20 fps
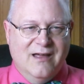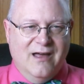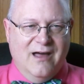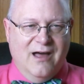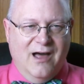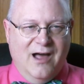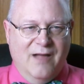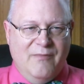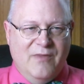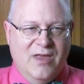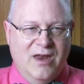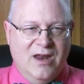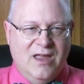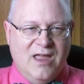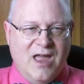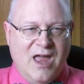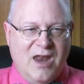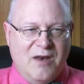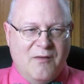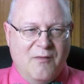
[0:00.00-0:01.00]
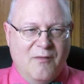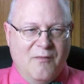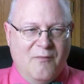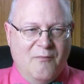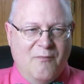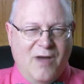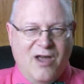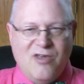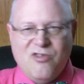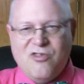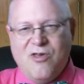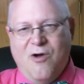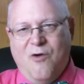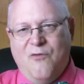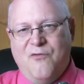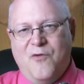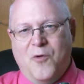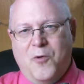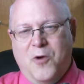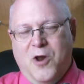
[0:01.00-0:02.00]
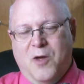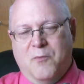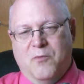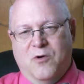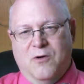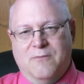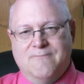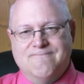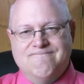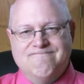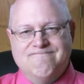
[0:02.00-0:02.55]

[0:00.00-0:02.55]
and again, my cell phone number.